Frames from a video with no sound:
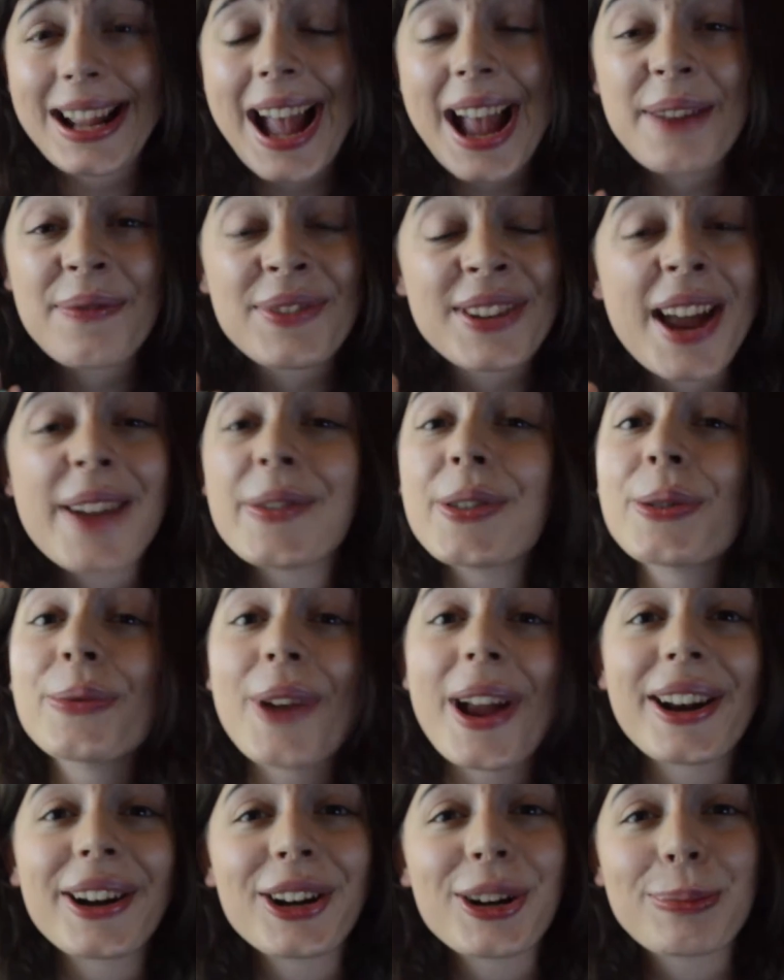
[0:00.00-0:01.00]
I've never
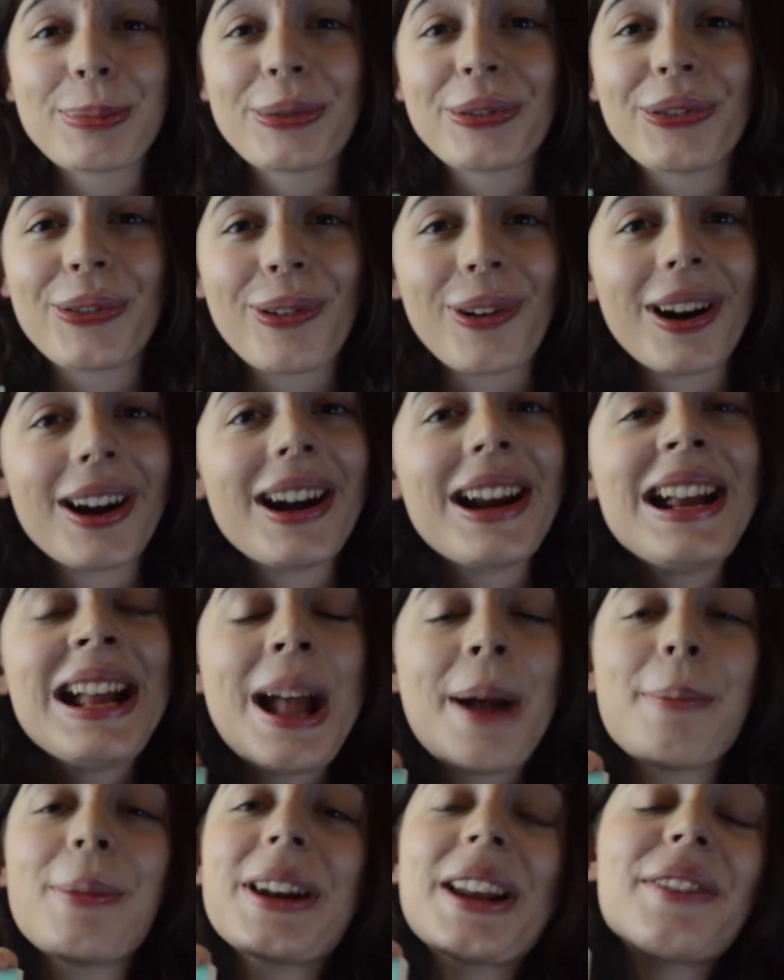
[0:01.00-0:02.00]
read her before,
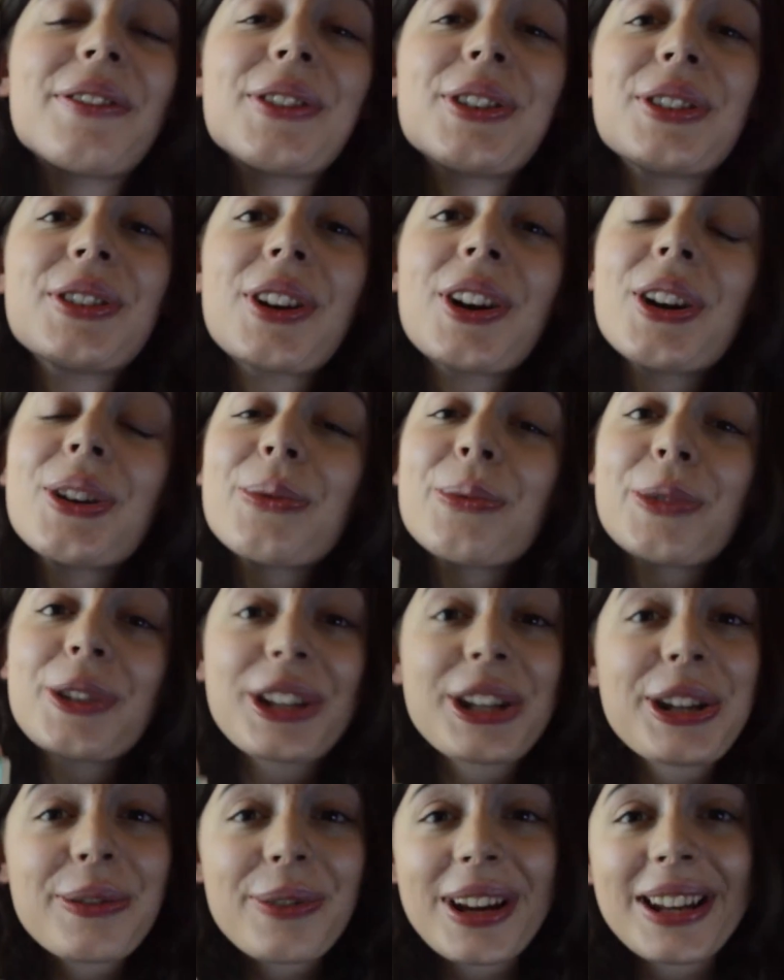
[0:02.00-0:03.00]
but I've heard
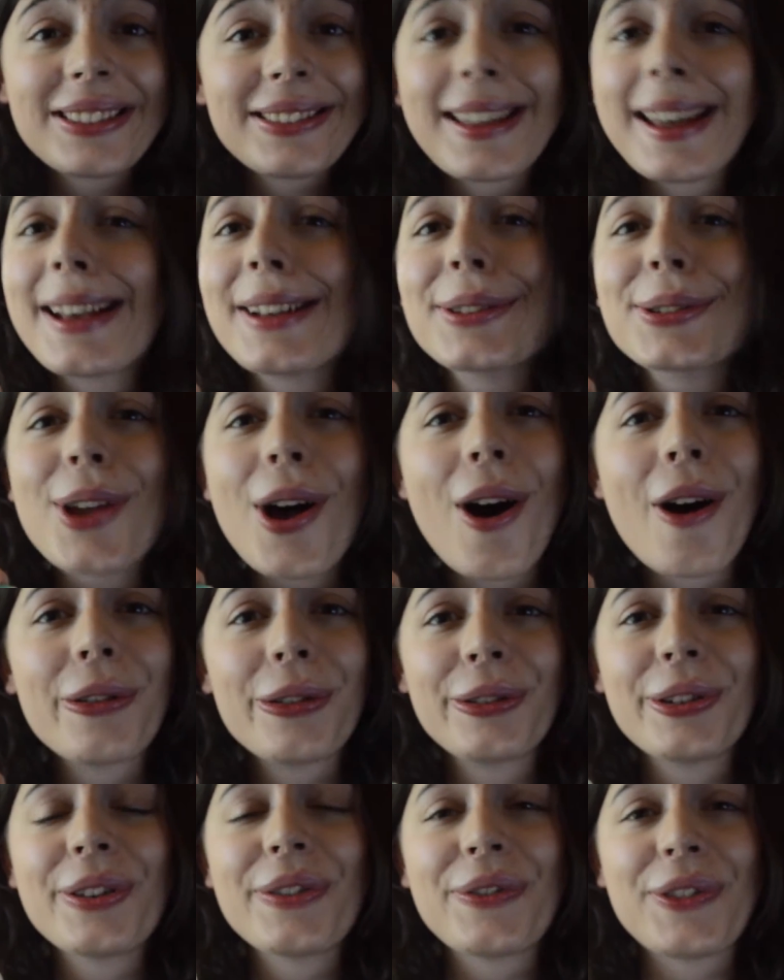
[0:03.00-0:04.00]
really great things. All the
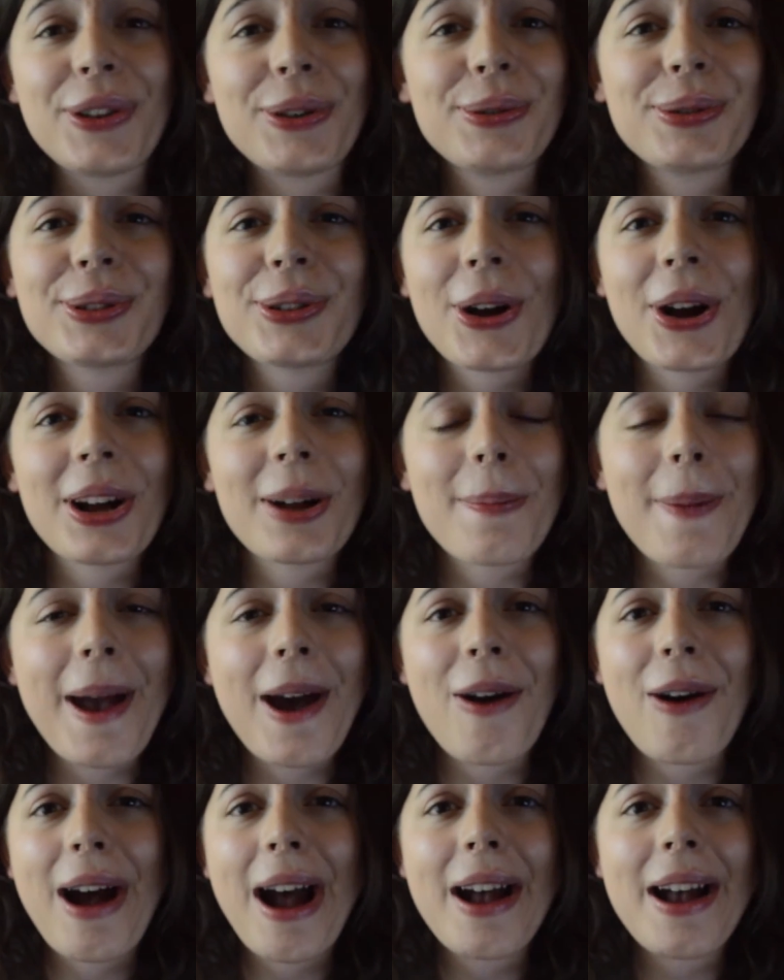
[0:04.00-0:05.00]
reviews talk
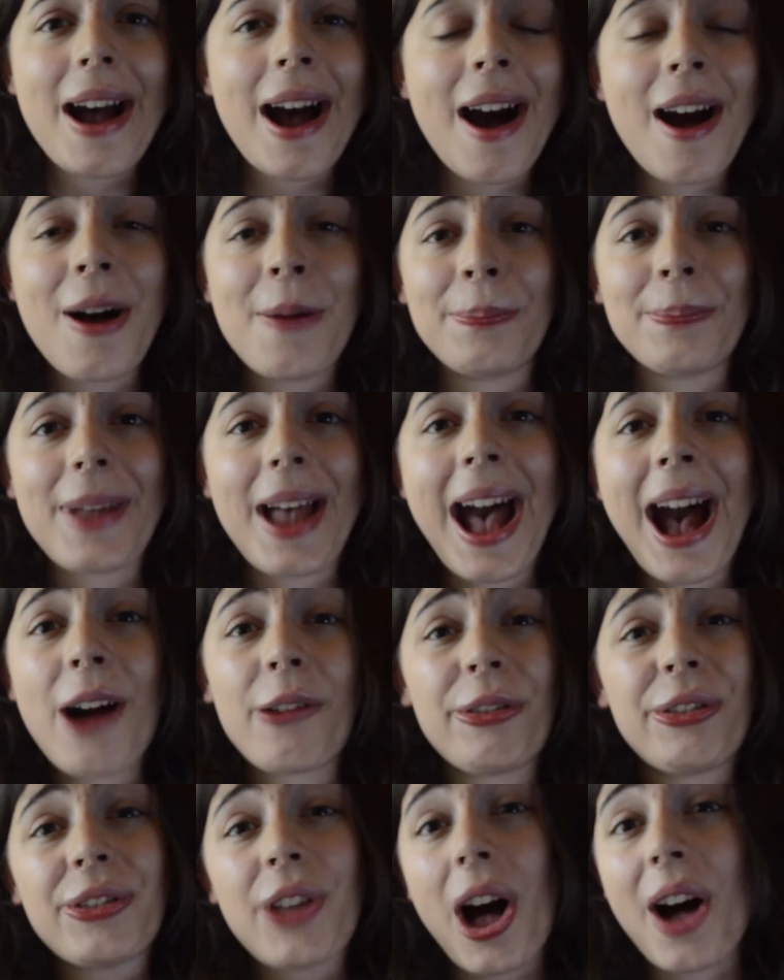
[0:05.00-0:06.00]
about
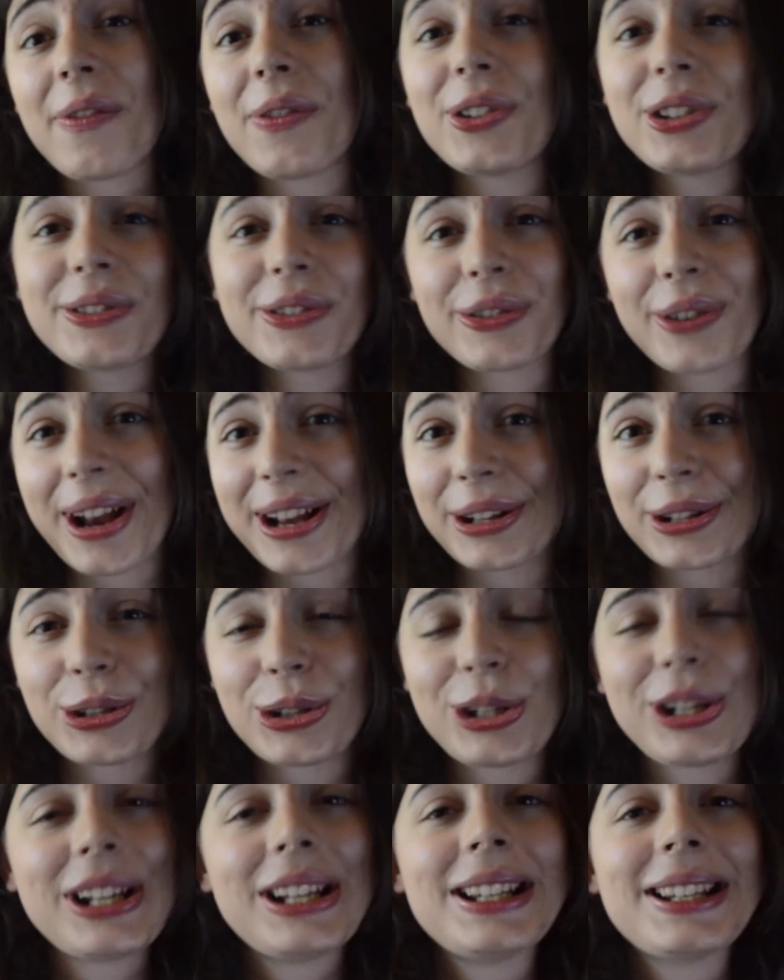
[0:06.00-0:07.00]
how thoughtful of a writer
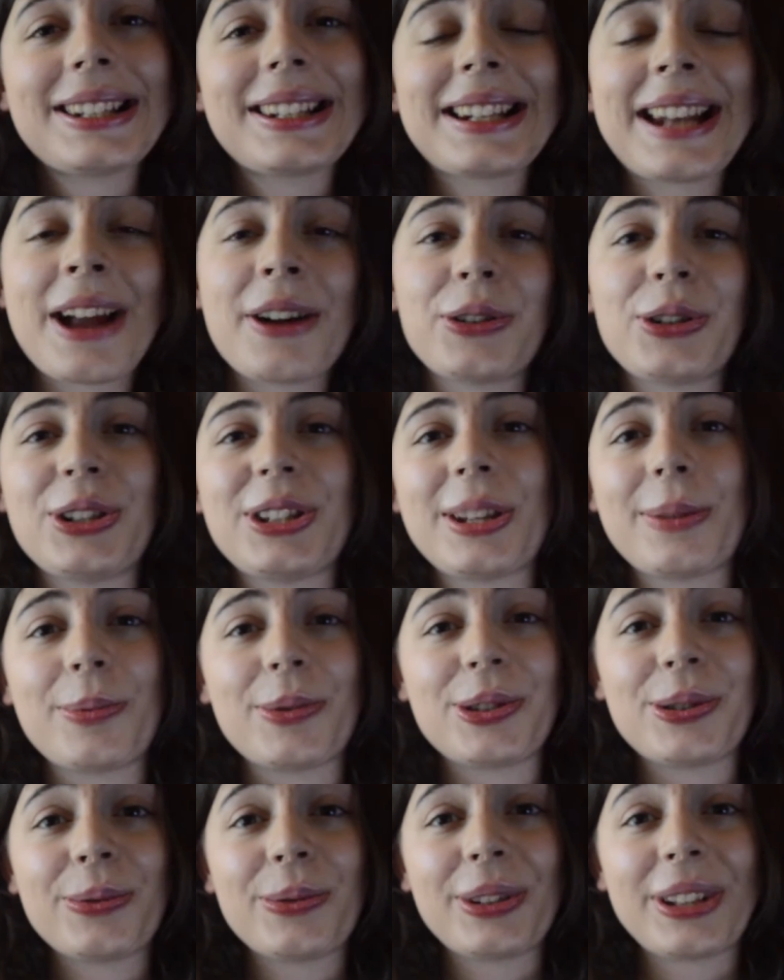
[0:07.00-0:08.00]
she is and how she's able
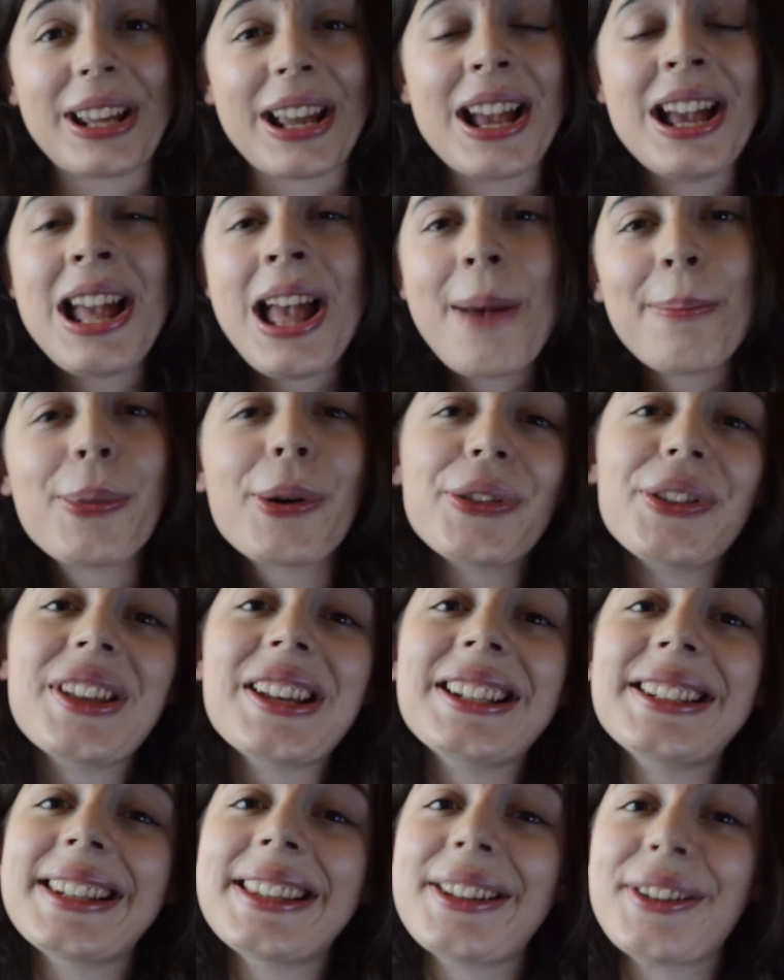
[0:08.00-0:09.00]
to really put
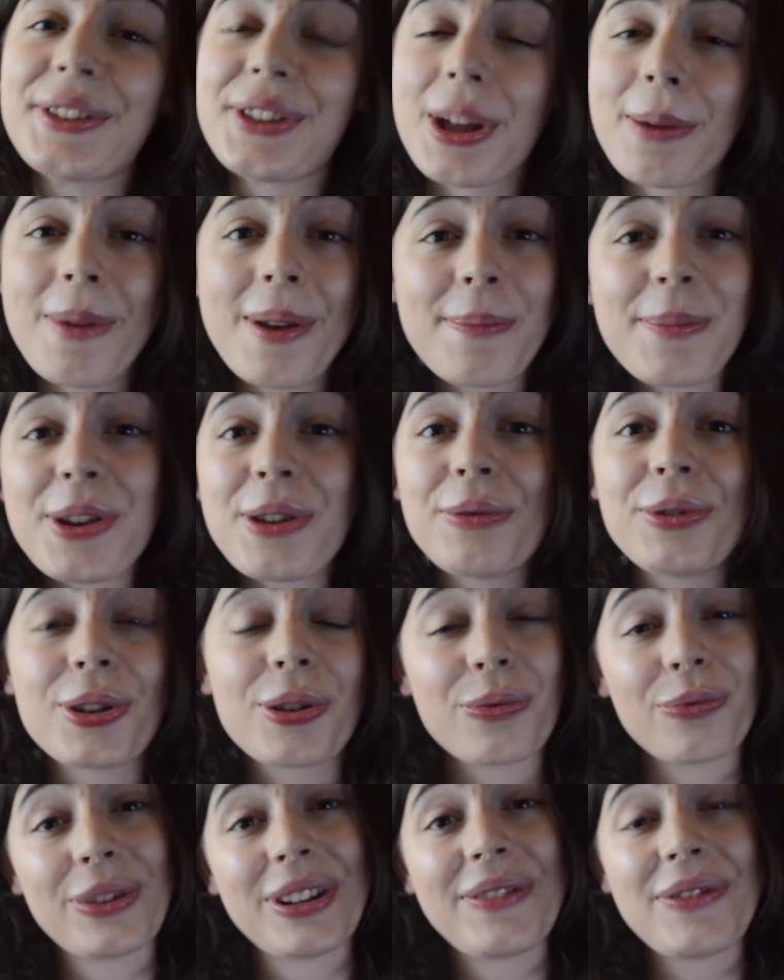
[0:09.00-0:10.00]
things in there that maybe you
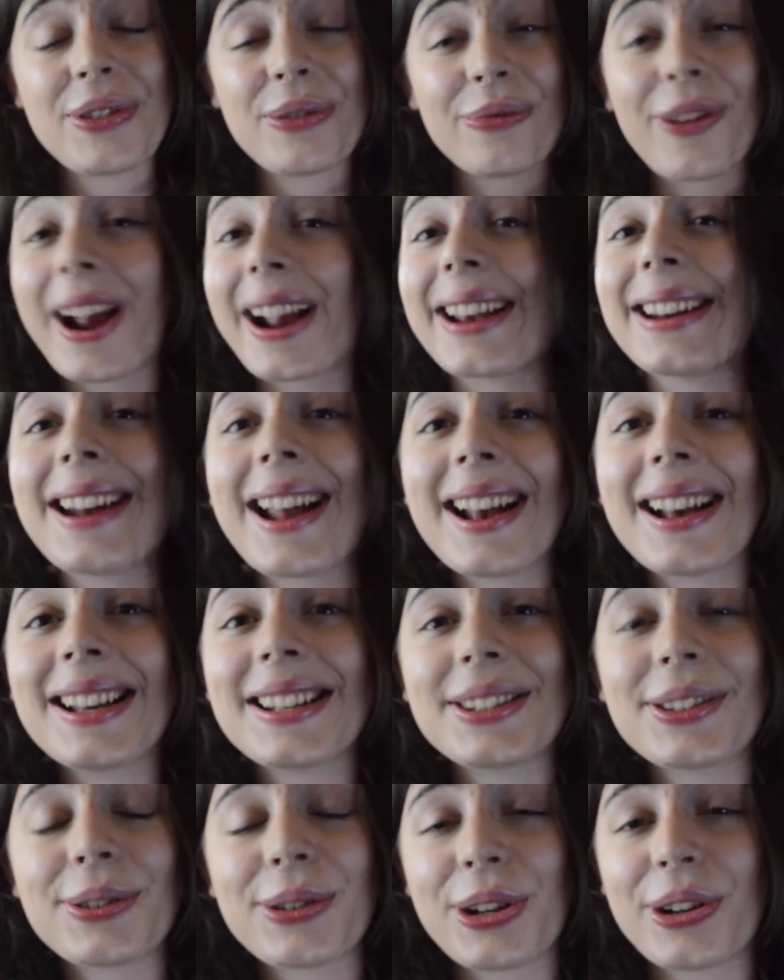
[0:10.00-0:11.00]
don't even
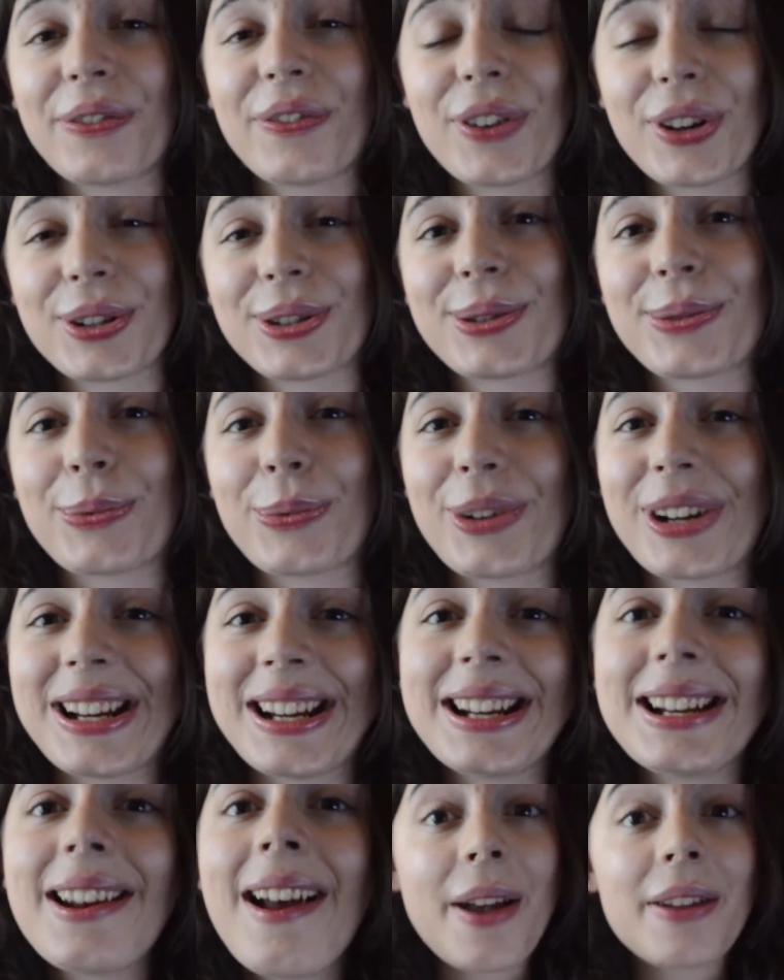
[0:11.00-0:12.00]
recognize through your first
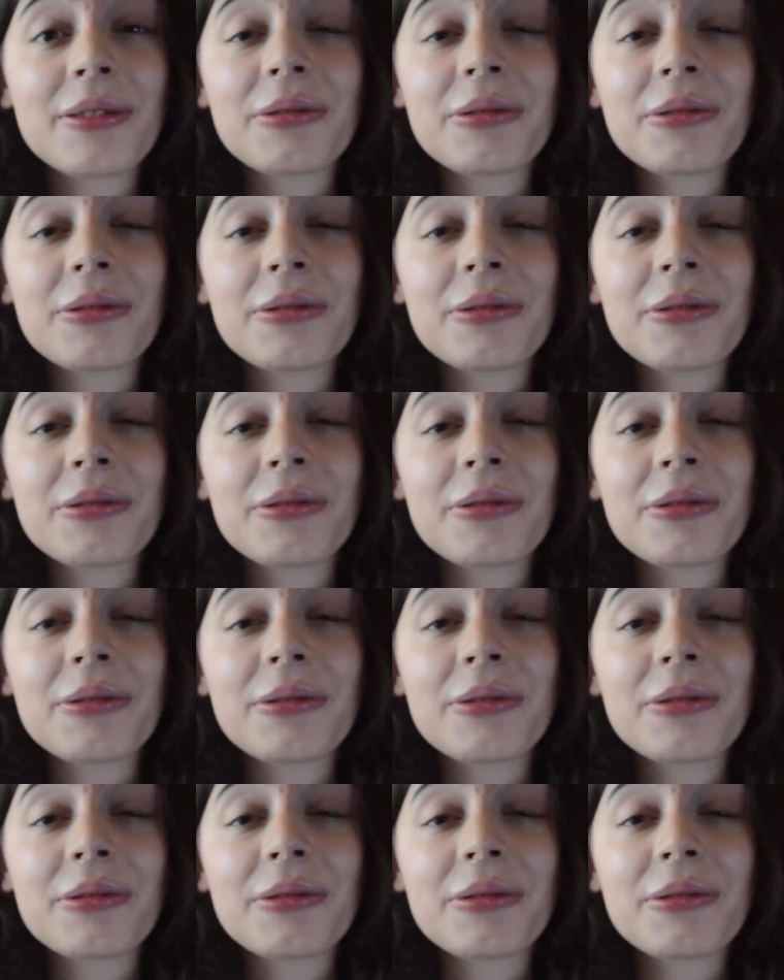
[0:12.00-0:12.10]
read.